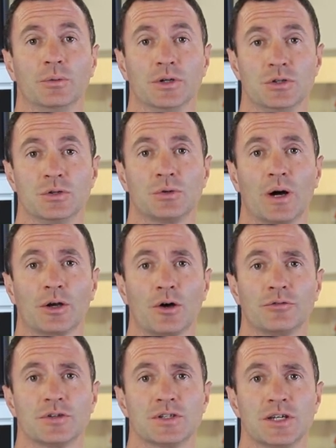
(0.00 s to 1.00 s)
We do quite
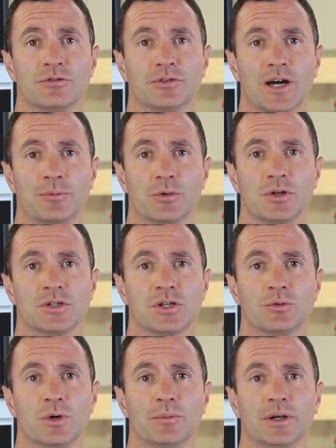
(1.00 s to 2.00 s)
often see fibroids
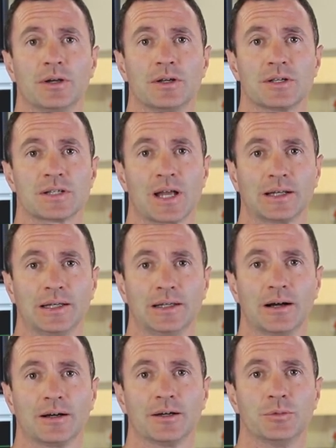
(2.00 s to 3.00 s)
in women slightly
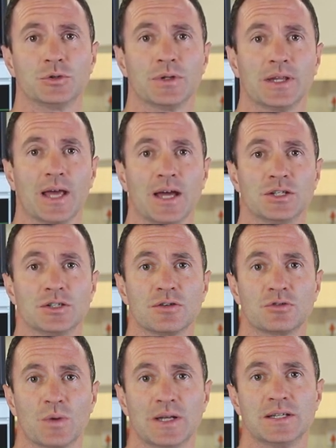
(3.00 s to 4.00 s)
younger, between the ages
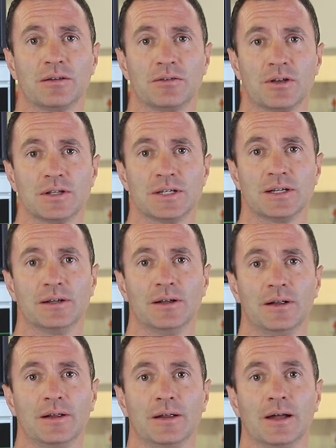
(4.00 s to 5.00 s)
of 20 and 30,
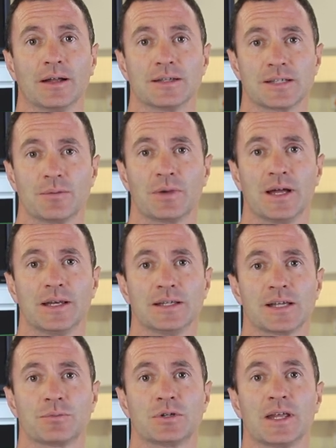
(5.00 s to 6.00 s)
and some
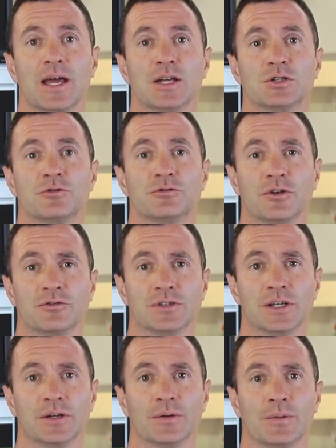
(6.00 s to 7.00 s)
ladies up to the age of
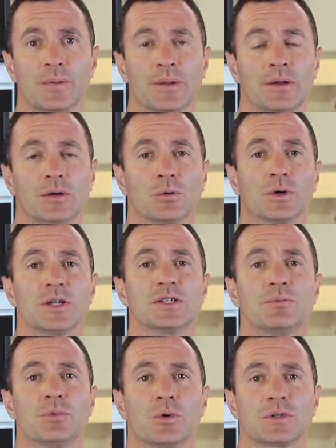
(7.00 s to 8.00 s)
50. What is
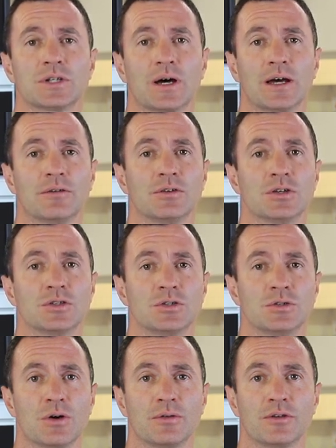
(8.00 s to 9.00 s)
important, however, is
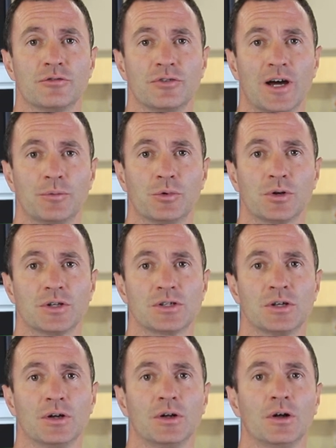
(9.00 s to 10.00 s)
to know that fibroids